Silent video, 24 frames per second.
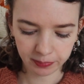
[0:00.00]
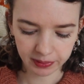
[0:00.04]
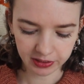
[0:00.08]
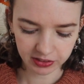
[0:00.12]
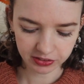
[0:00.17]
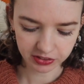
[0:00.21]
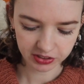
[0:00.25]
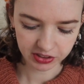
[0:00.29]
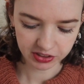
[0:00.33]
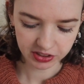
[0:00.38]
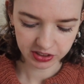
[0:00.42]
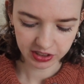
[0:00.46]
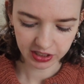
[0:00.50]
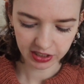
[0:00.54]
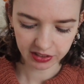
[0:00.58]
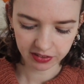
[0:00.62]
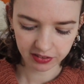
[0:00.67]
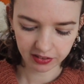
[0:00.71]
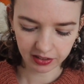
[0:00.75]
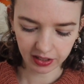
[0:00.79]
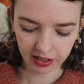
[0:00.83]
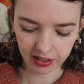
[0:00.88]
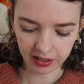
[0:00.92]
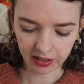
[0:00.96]
because it's
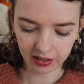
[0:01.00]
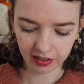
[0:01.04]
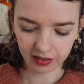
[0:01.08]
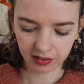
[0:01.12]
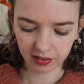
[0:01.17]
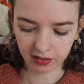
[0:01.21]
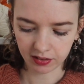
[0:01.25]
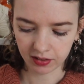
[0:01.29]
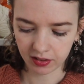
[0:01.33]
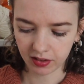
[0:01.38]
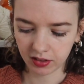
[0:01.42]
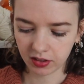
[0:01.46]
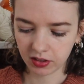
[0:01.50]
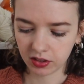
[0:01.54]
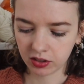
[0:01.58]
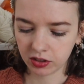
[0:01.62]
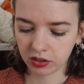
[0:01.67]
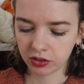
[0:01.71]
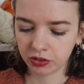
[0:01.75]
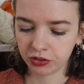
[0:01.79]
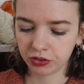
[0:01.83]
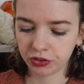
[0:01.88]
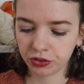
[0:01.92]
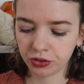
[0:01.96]
knit in
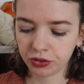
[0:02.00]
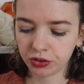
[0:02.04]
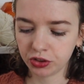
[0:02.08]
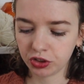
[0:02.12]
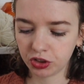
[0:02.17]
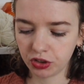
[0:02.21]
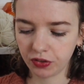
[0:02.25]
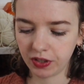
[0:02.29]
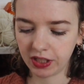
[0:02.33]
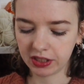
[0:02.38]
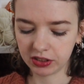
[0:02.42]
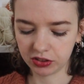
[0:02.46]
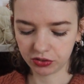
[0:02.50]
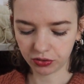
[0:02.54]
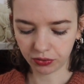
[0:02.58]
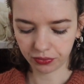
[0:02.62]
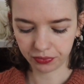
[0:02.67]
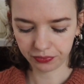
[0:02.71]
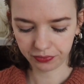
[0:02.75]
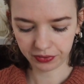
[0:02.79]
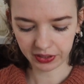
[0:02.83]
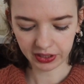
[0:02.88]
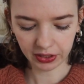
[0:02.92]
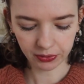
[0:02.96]
2 strands of
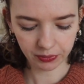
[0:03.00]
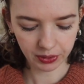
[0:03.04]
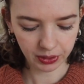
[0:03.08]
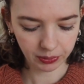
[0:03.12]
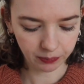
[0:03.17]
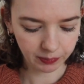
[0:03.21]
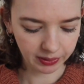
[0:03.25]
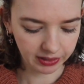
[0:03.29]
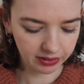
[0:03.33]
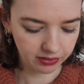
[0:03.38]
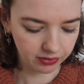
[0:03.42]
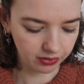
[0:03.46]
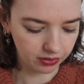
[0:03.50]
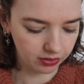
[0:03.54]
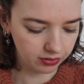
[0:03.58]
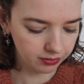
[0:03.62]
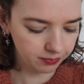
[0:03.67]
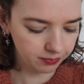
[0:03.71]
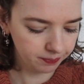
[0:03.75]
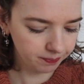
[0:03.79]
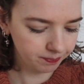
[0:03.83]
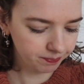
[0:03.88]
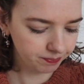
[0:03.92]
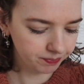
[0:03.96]
fingering weight
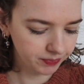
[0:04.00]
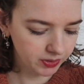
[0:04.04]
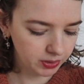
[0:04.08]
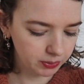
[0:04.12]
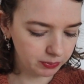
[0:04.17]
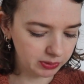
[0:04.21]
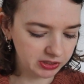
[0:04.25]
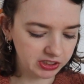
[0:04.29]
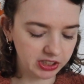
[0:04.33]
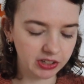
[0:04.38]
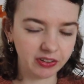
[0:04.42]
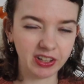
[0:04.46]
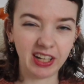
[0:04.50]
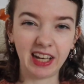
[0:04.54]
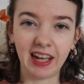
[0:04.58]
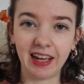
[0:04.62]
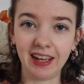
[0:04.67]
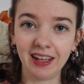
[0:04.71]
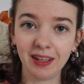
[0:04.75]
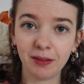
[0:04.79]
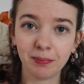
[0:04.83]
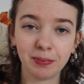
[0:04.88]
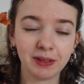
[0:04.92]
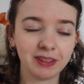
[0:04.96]
yarn, which I
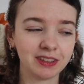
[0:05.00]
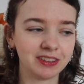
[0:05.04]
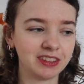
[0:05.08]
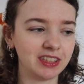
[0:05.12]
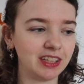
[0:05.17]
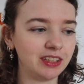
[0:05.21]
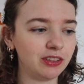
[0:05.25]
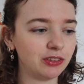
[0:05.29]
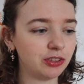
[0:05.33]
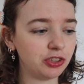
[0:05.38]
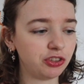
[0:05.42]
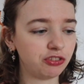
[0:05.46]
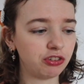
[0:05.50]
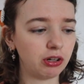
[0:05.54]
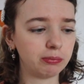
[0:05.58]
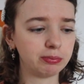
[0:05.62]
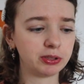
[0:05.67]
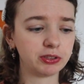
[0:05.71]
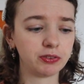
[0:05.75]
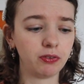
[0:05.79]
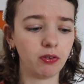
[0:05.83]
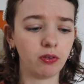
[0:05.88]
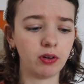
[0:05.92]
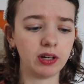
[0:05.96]
like because I use Drops
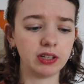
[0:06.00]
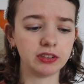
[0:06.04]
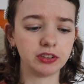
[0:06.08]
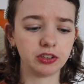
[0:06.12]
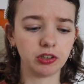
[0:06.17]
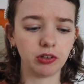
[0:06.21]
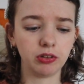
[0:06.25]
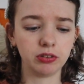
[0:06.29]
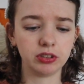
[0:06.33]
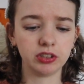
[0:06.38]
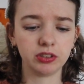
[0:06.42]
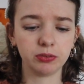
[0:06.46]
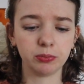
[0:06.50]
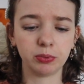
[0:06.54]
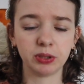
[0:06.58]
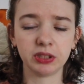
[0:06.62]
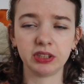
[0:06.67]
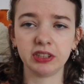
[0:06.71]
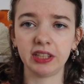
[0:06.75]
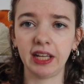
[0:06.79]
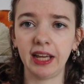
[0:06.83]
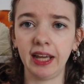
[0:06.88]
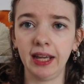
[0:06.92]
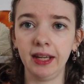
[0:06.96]
Flora, so it
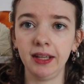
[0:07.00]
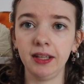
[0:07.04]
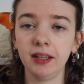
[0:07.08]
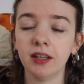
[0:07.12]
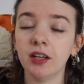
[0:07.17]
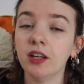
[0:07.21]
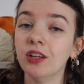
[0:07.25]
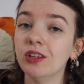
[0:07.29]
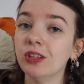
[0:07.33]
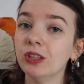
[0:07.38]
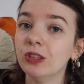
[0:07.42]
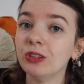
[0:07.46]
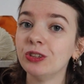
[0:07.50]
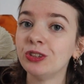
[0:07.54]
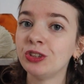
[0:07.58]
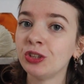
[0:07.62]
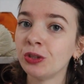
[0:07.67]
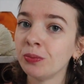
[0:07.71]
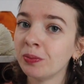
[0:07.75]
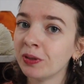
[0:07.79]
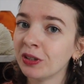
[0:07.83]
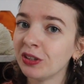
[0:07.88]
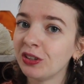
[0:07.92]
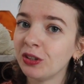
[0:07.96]
was a
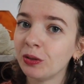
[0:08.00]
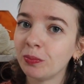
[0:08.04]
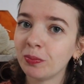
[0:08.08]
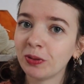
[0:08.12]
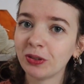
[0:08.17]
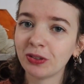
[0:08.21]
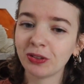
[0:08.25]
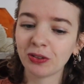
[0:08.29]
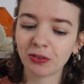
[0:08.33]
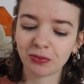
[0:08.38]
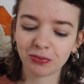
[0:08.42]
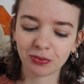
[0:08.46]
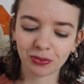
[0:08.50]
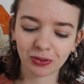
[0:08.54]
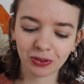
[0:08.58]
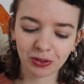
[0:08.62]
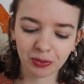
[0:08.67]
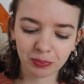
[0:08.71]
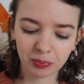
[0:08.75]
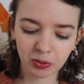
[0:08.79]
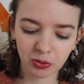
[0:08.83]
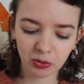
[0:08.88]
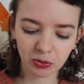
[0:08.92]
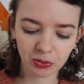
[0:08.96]
super duper
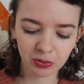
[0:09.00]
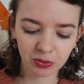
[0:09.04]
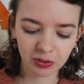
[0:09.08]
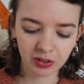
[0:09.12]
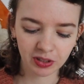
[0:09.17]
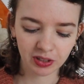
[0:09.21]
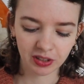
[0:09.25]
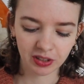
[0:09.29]
affordable